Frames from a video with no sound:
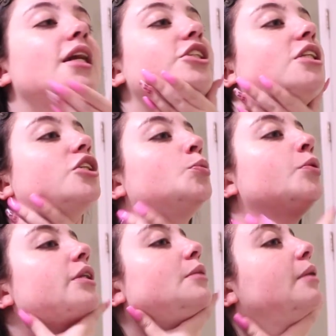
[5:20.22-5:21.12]
I just like to
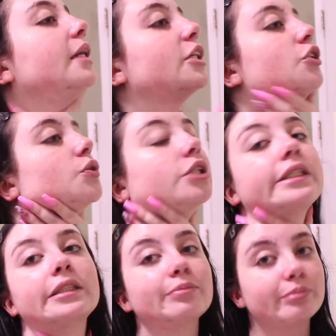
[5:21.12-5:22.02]
put it in my neck too
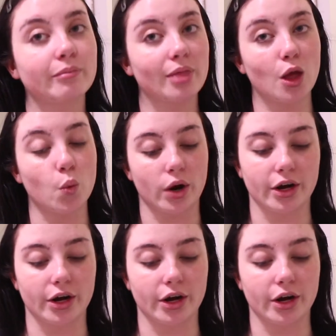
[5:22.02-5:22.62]
because why